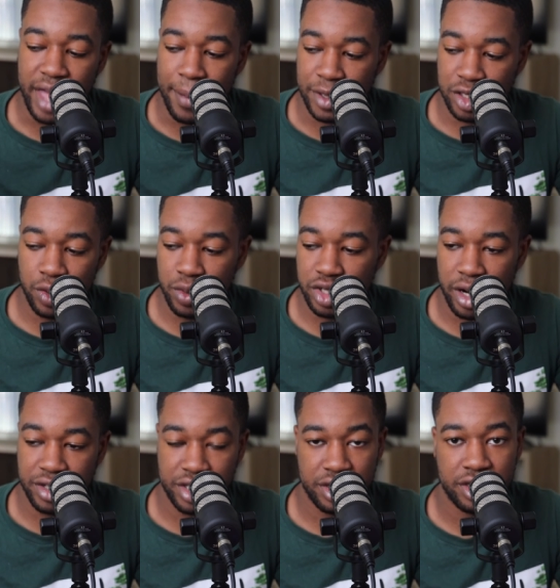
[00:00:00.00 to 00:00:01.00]
that platoon
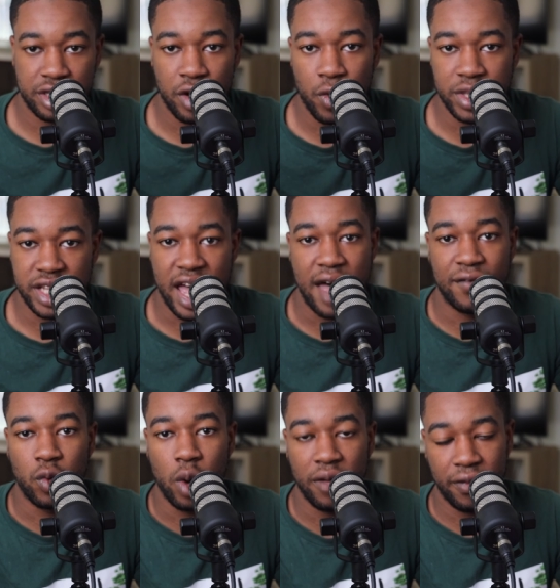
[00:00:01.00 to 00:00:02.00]
sergeant is going to
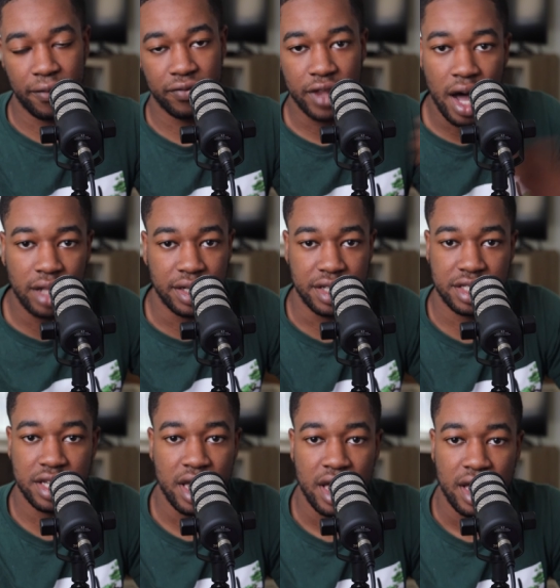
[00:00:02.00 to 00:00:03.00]
have a wealth of
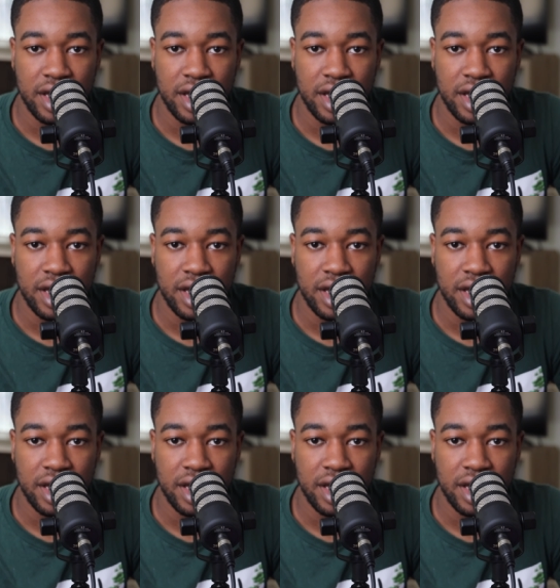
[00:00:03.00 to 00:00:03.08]
knowledge,